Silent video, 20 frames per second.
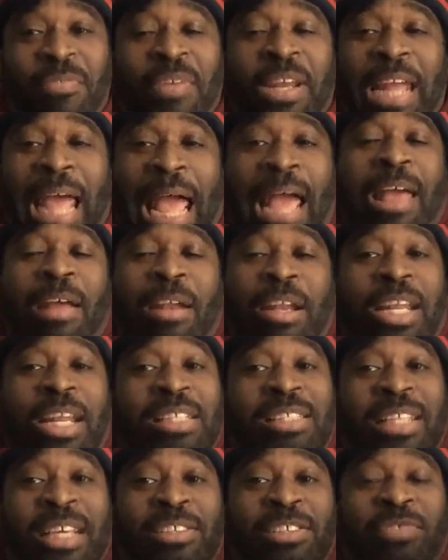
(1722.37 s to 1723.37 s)
And unless
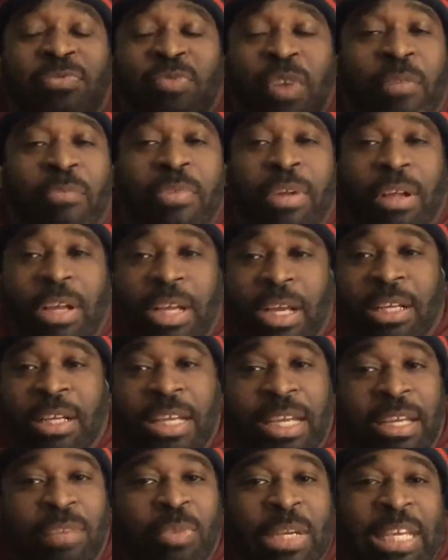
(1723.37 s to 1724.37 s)
there's,
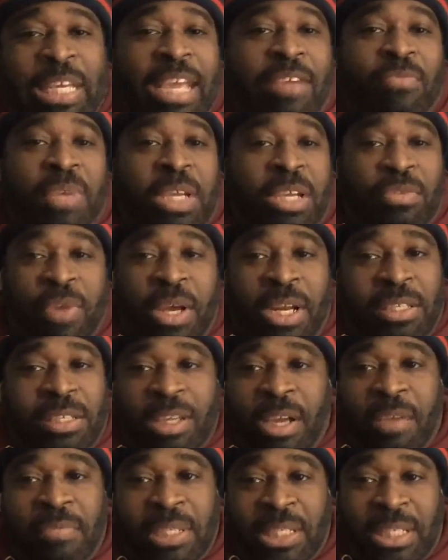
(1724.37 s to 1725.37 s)
again, we can't read credits
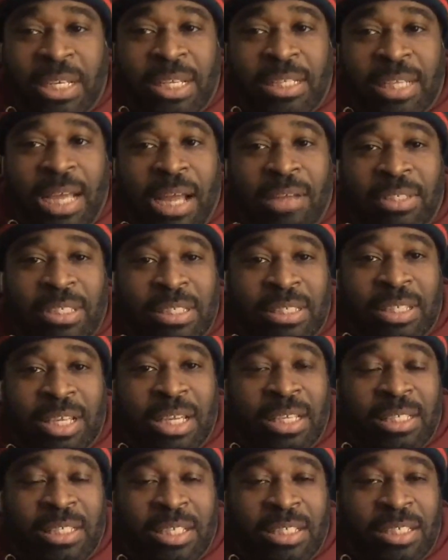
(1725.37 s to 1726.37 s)
to everything that's out these
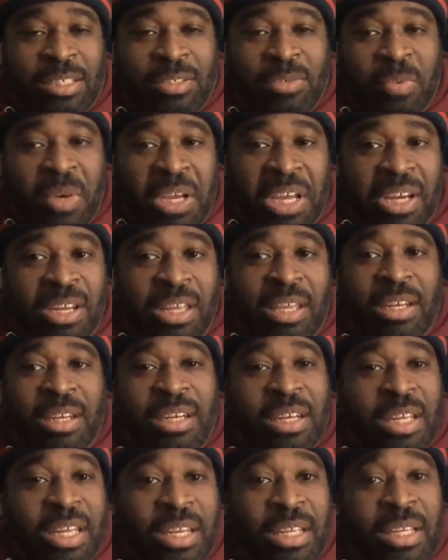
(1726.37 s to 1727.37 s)
days because of the way the
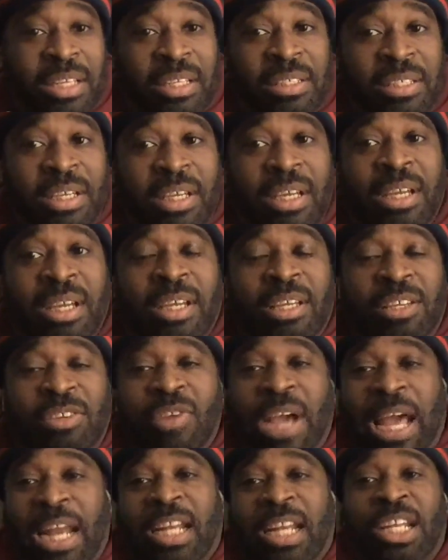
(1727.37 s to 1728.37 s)
internet is.
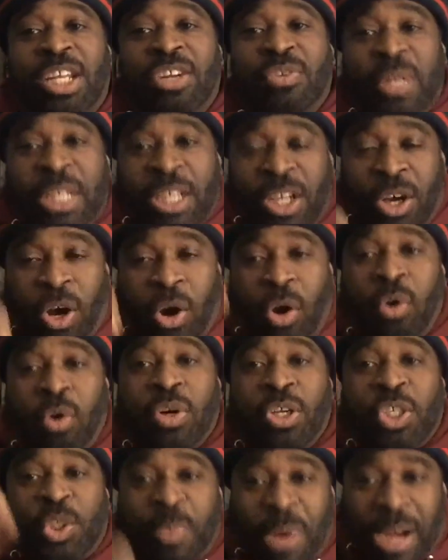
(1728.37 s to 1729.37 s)
You got to literally go
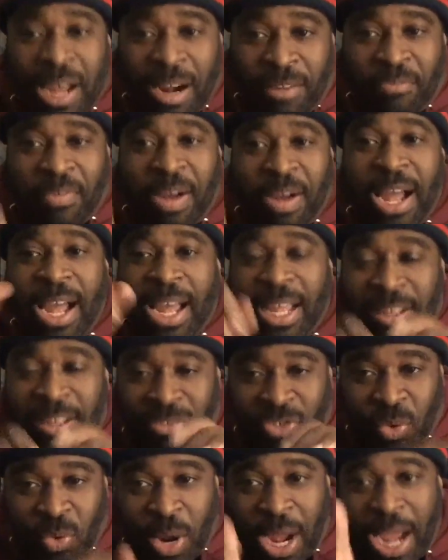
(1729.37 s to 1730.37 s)
to Spotify and
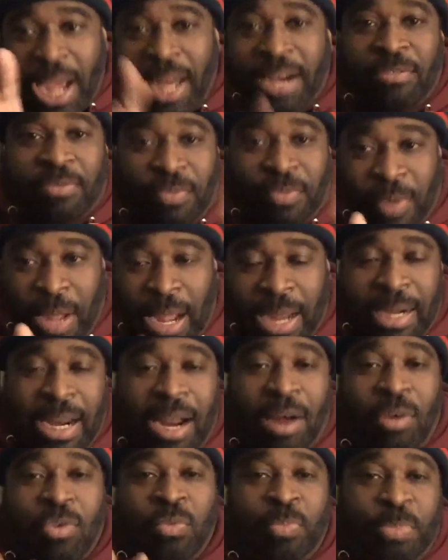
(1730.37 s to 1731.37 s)
try to find
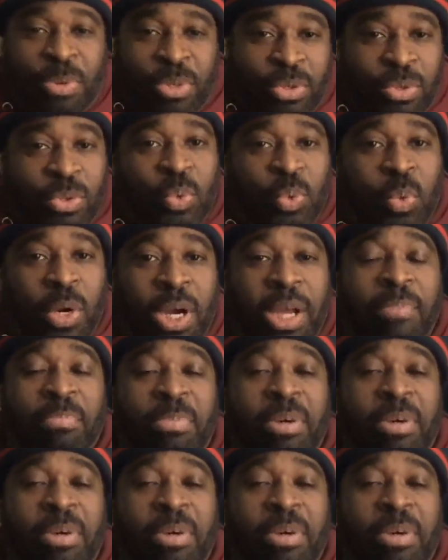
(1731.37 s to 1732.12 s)
out who produced what.